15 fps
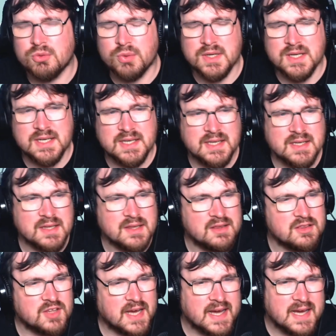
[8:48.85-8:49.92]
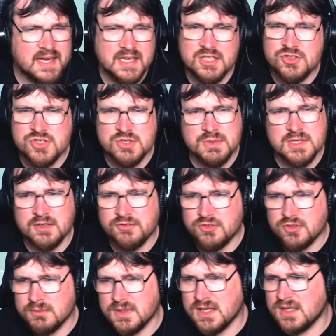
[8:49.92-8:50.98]
really that intuitive
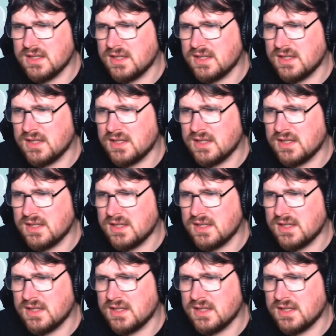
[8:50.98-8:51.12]
to me.